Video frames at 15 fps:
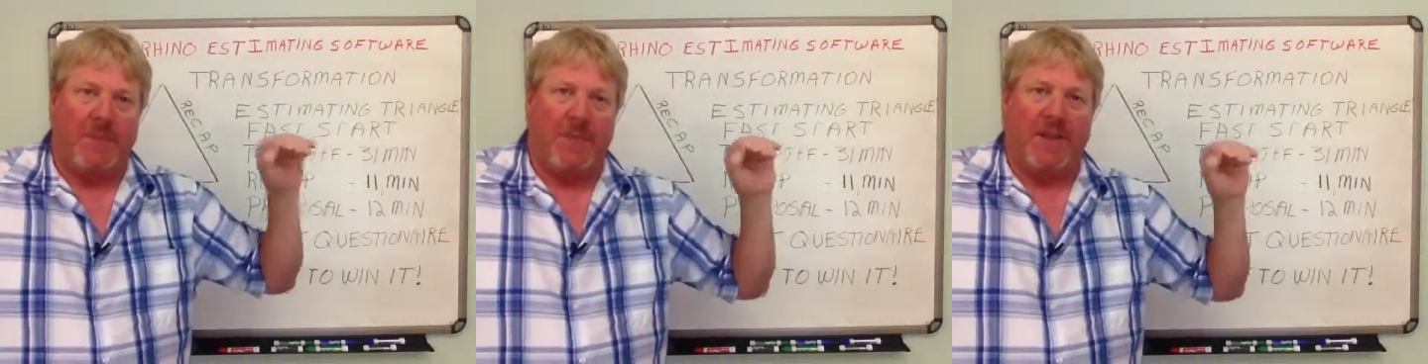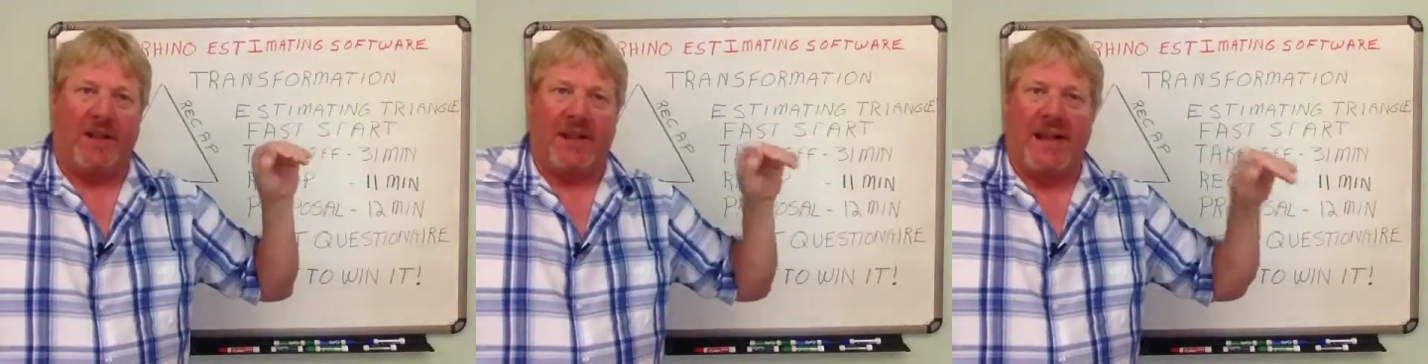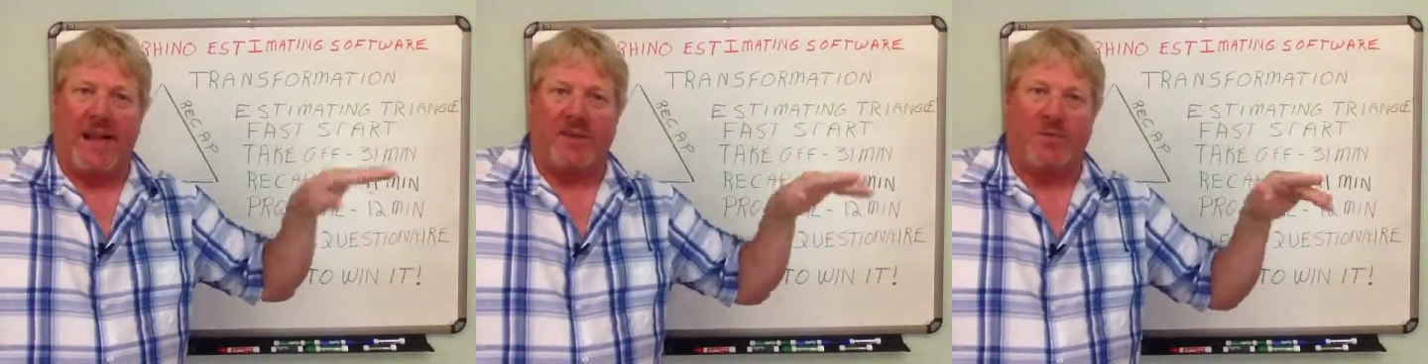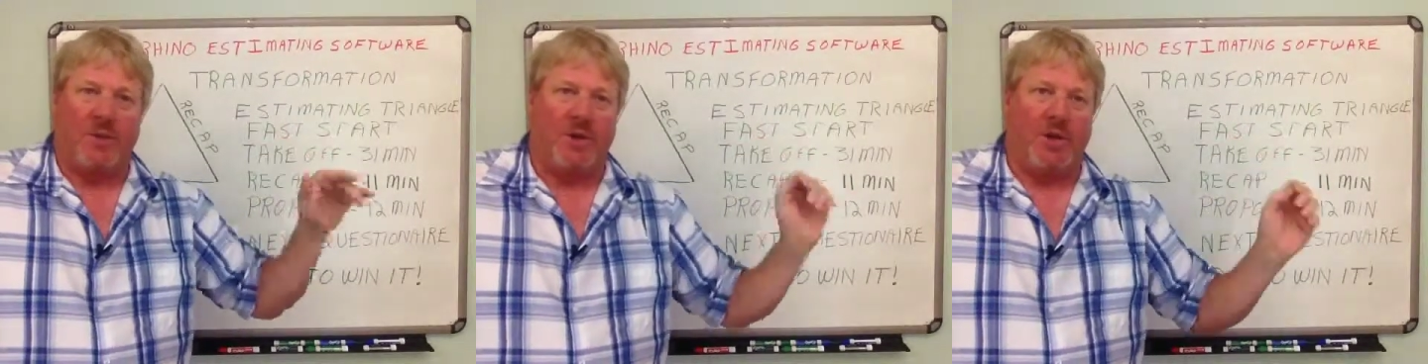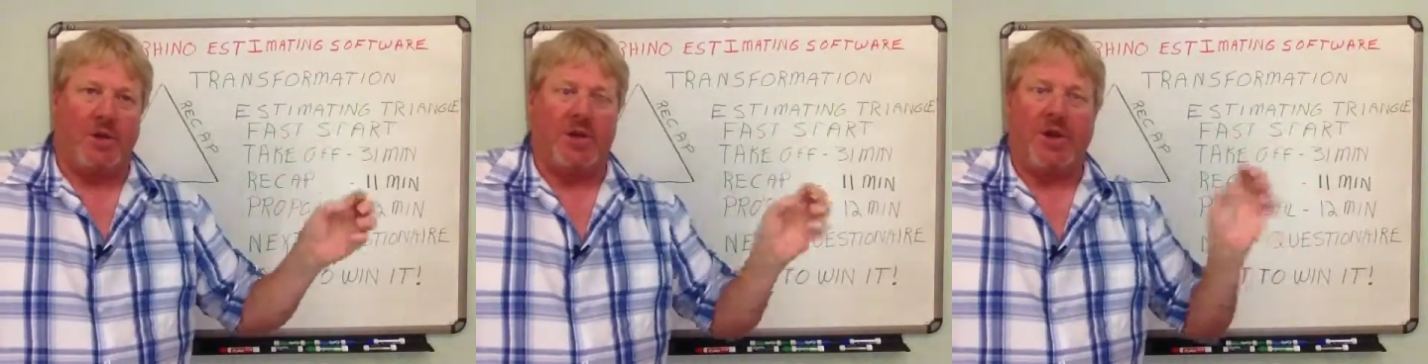The last
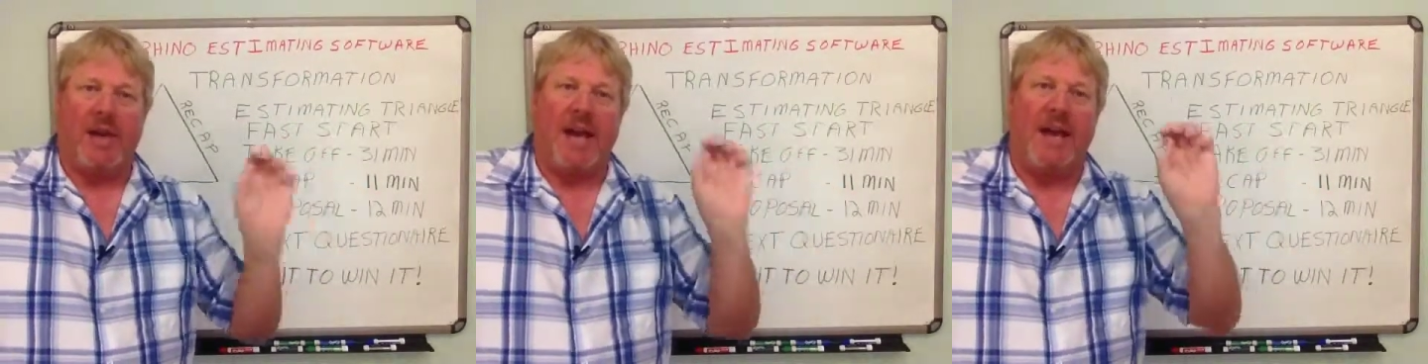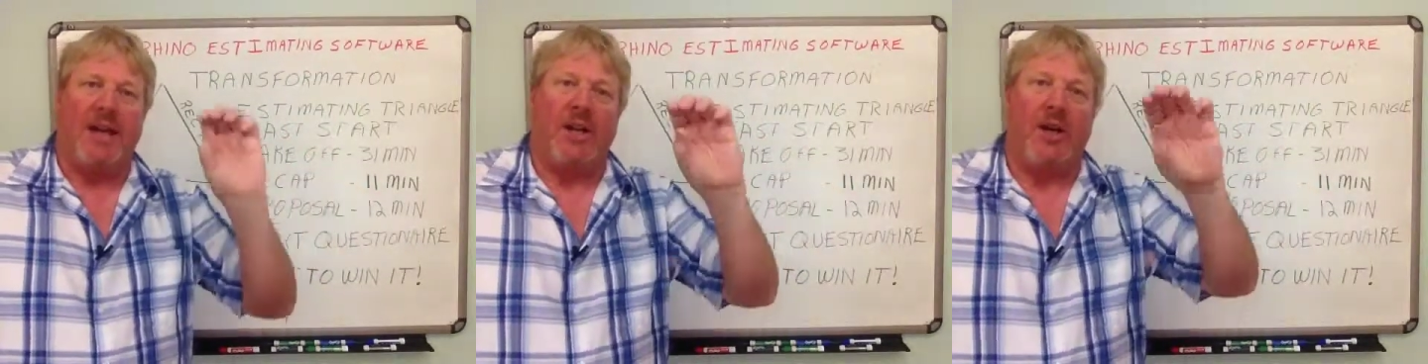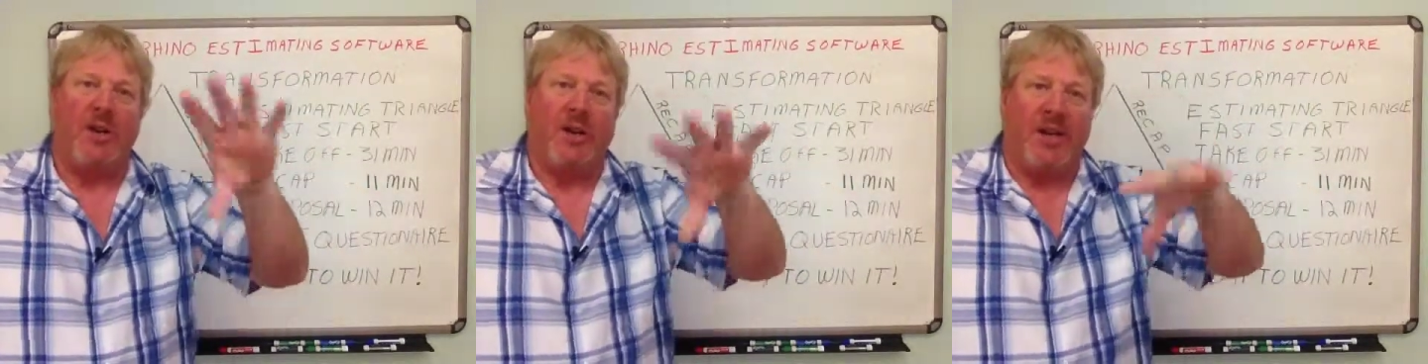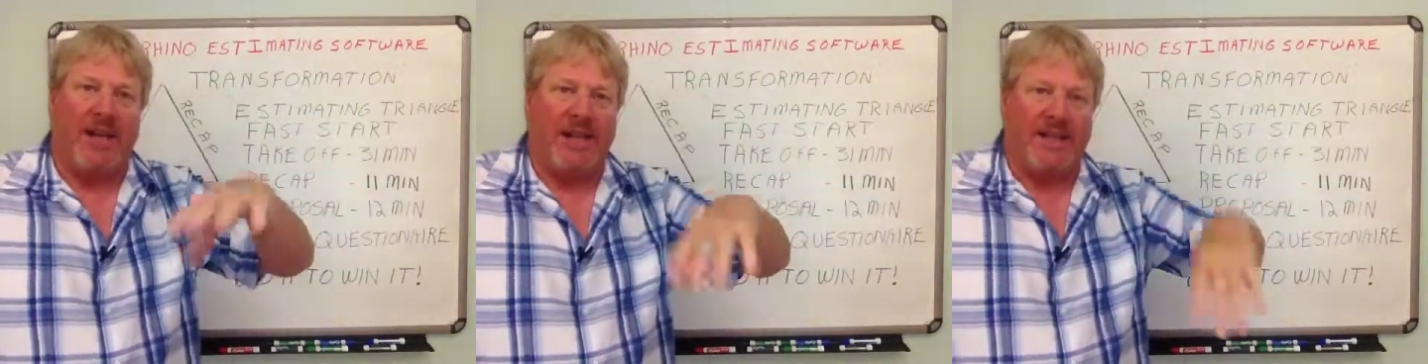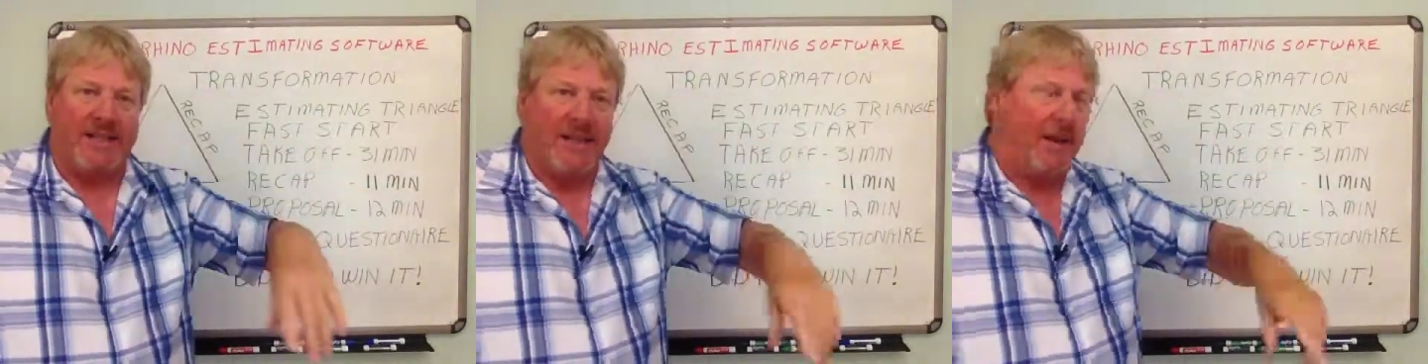one will show you how to go to the
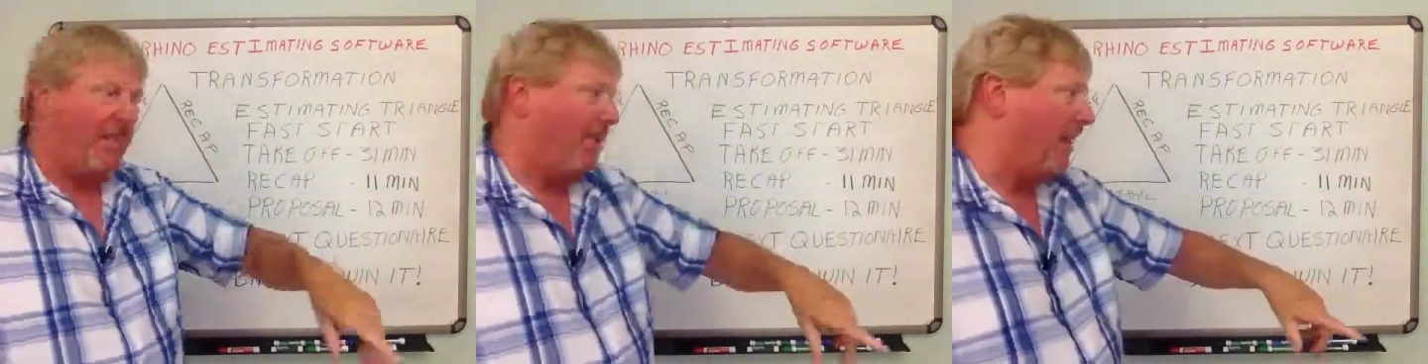next step.